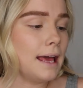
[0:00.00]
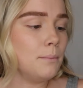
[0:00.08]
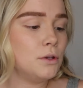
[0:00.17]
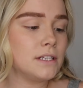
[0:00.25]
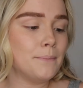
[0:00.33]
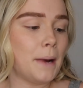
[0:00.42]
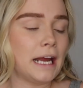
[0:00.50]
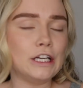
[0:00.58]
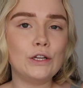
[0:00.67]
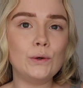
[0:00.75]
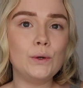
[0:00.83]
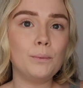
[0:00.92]
am using my
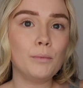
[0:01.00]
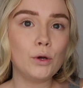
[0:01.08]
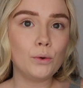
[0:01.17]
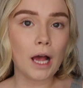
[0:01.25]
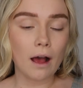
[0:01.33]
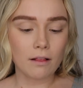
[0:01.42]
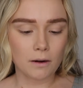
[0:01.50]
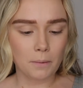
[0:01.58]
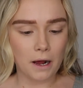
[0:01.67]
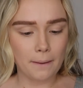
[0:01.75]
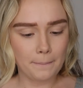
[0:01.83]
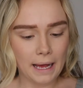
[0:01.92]
Nude Mood Color
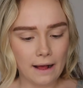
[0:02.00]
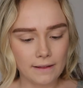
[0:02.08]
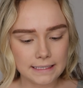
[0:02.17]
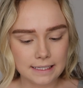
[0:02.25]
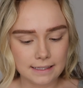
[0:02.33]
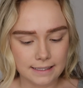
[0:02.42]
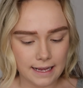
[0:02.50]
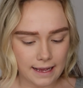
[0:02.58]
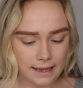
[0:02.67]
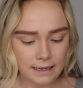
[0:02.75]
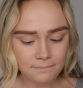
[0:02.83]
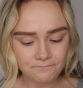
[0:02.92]
Pop palette
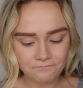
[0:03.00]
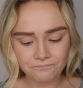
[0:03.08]
today.